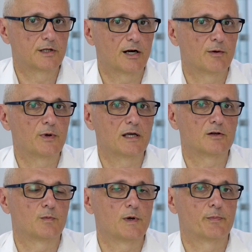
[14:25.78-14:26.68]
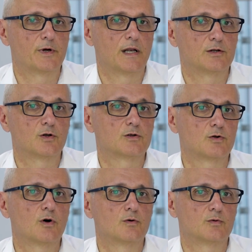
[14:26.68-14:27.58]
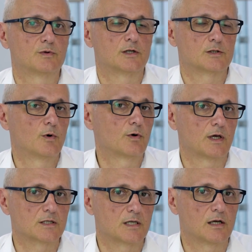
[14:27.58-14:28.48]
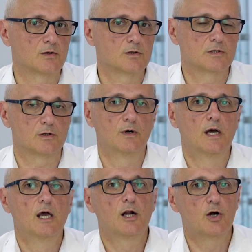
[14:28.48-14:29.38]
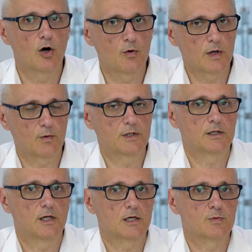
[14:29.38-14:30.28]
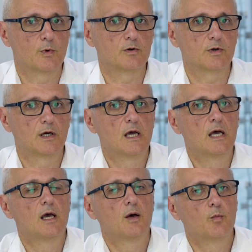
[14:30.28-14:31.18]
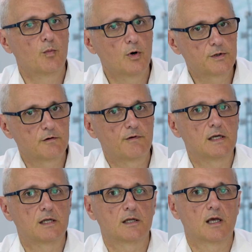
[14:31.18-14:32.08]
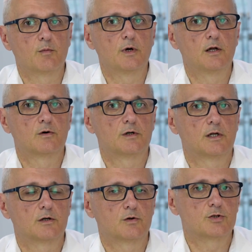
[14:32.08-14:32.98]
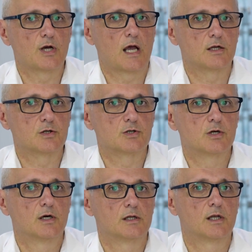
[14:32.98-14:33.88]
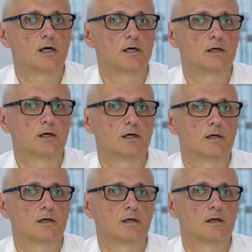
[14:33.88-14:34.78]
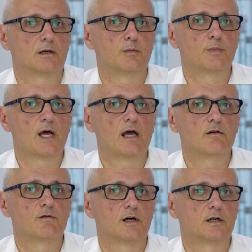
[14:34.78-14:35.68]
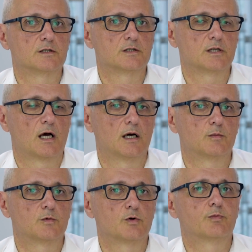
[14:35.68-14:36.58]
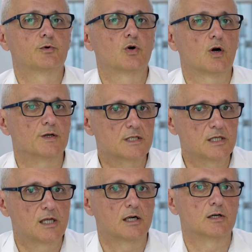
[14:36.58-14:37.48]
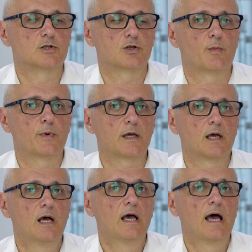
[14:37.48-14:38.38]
therapy to people and not know their smoking status. So knowing whether they smoke, motivating them in order to change their behaviors, to consider stopping,